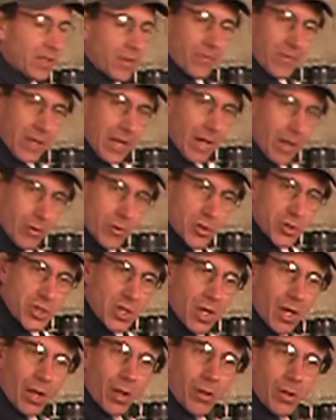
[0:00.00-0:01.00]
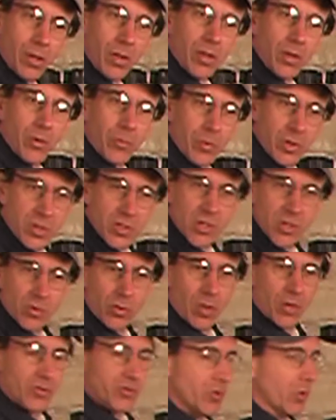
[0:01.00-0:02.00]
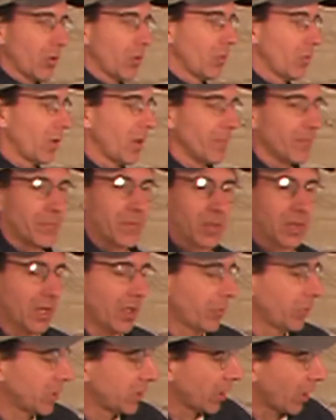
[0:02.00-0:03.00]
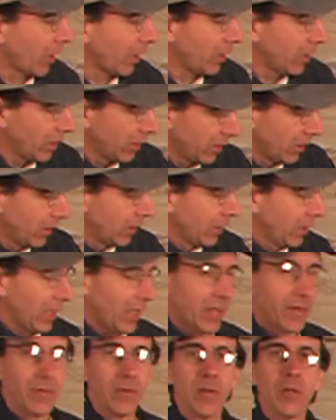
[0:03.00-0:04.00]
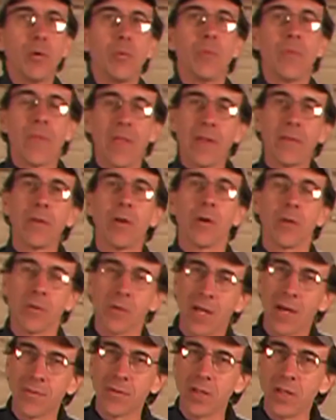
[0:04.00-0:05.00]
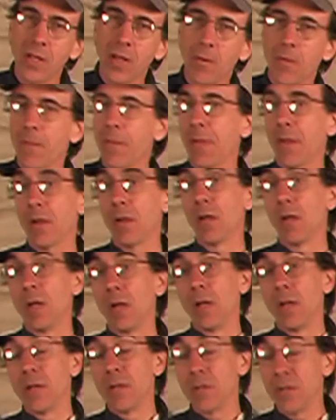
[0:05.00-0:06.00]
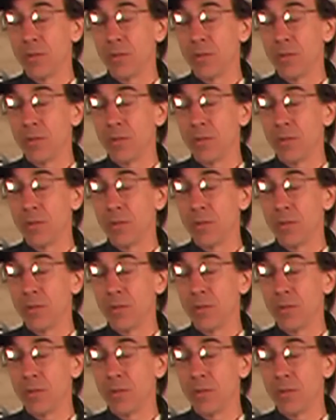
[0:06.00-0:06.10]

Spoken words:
and the outer shell, which is also liquid tight. And you would then know you have to deal with it. You